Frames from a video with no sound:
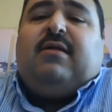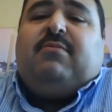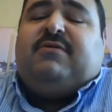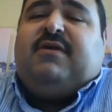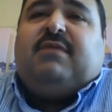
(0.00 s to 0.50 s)
And
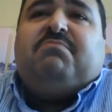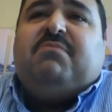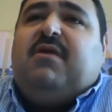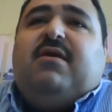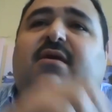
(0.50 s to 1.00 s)
I'm just like,
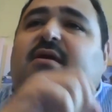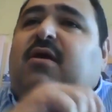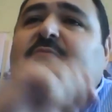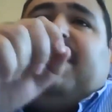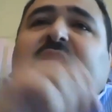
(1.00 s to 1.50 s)

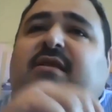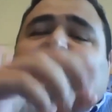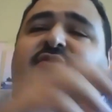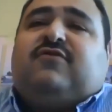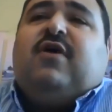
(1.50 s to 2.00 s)

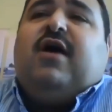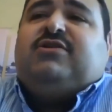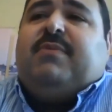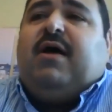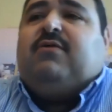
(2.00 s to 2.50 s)
immediately just scratch him